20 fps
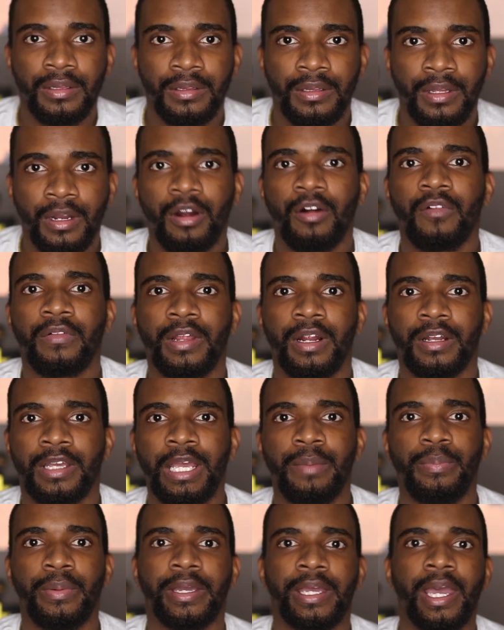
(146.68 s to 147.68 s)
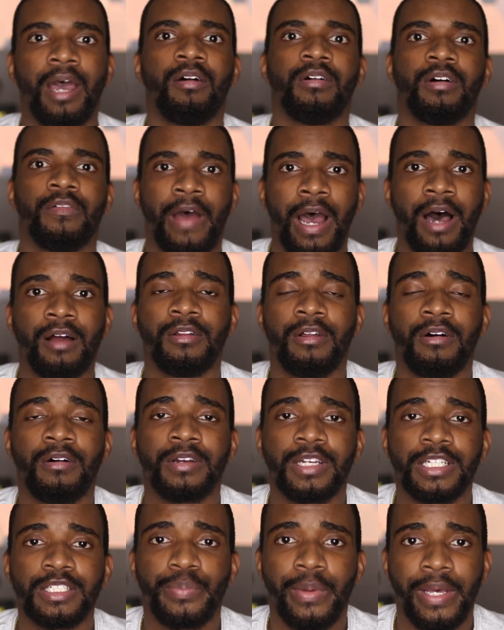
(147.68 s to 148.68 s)
They're over there keeping count of how
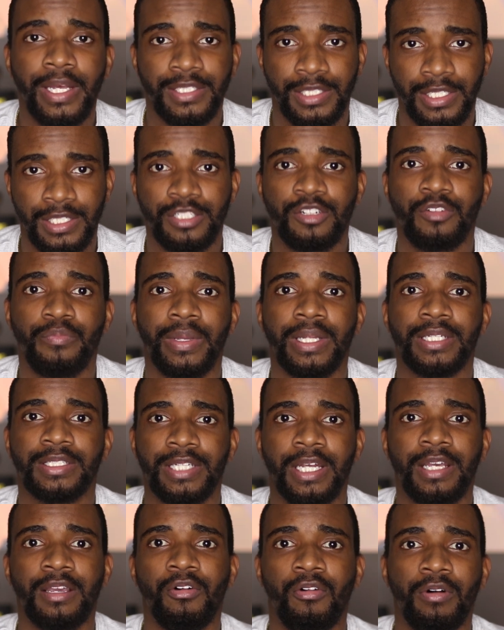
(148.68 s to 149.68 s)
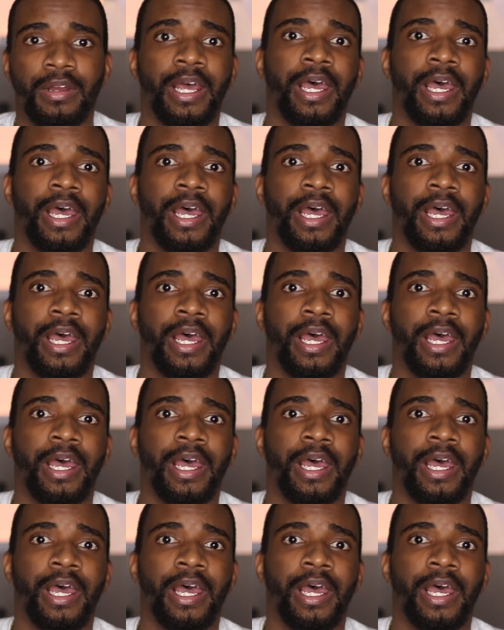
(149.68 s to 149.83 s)
long it's been since you've been single,